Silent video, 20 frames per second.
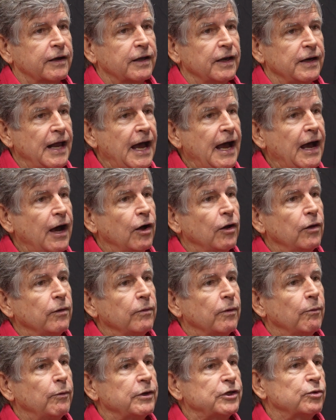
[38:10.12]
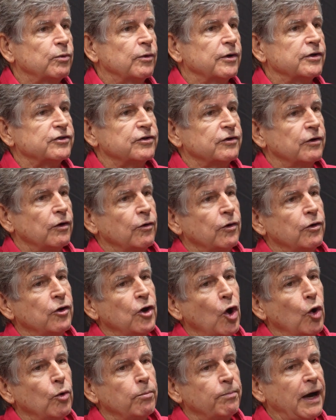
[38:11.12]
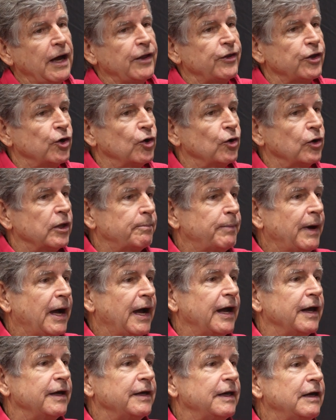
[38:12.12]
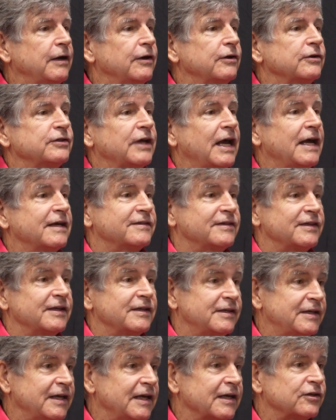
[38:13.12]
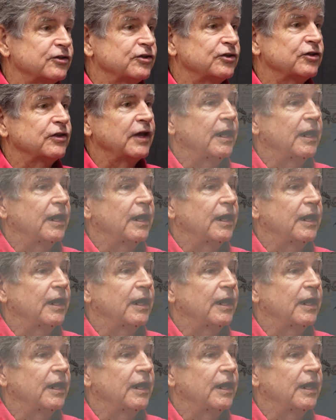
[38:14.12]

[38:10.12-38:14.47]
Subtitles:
canal which was known by the early pioneers as the ditch,